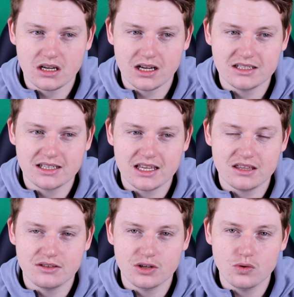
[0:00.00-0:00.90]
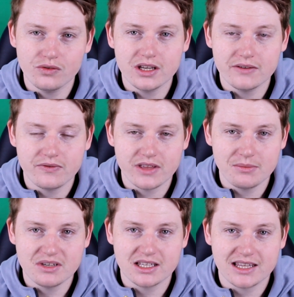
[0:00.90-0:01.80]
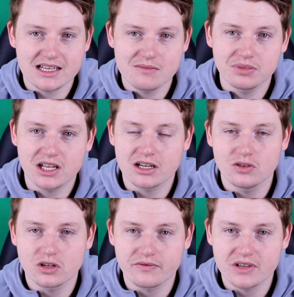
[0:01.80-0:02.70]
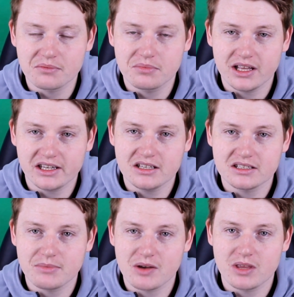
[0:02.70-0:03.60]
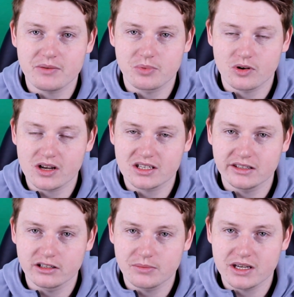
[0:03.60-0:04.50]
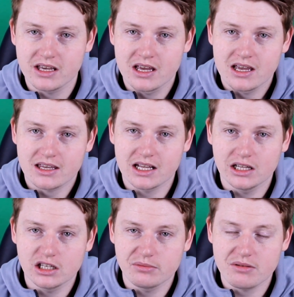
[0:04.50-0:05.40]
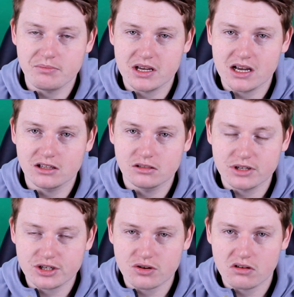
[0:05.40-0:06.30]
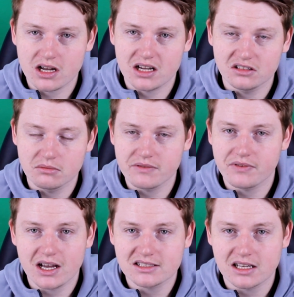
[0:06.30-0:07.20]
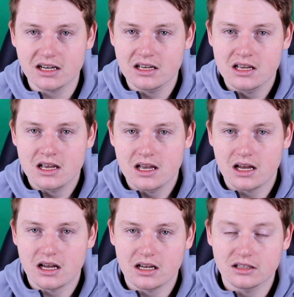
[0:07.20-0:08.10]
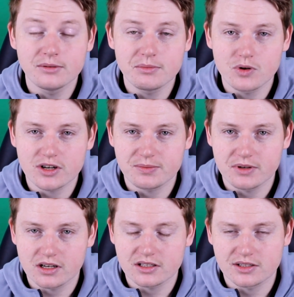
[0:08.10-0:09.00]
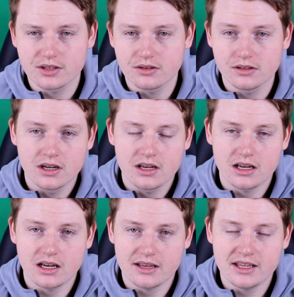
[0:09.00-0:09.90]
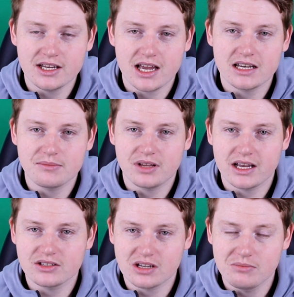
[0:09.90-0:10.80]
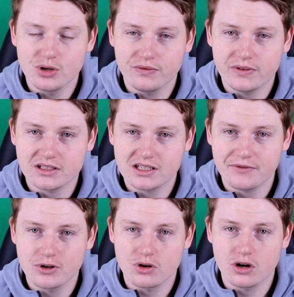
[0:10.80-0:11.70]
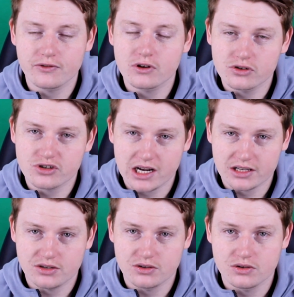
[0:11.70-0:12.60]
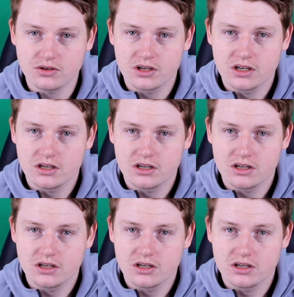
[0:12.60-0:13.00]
I'd say that the good thing for them is that they did blood a lot of young players, and maybe they progress a little bit, get a little bit bigger, a little bit stronger, a little bit faster, a little bit more experience too. And then you add in players like Milford and stuff who are off contract, who